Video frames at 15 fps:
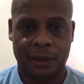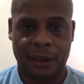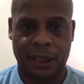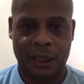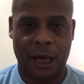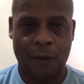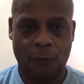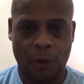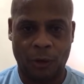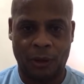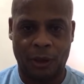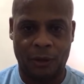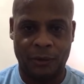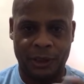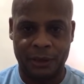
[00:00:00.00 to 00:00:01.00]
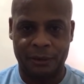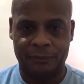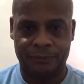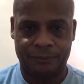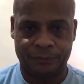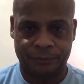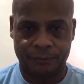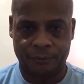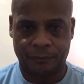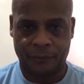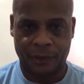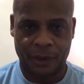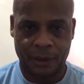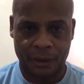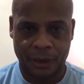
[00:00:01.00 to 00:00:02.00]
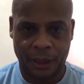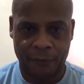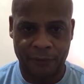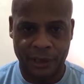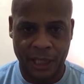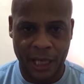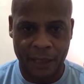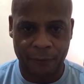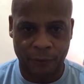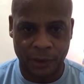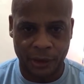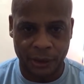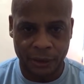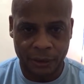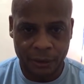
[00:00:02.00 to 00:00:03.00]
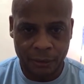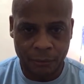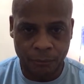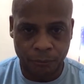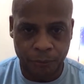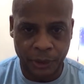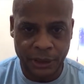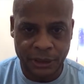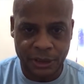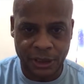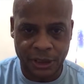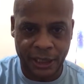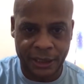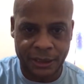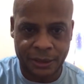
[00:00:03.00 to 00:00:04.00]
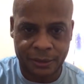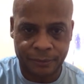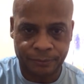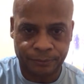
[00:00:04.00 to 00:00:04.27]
And I work on it every night, really. Butch says,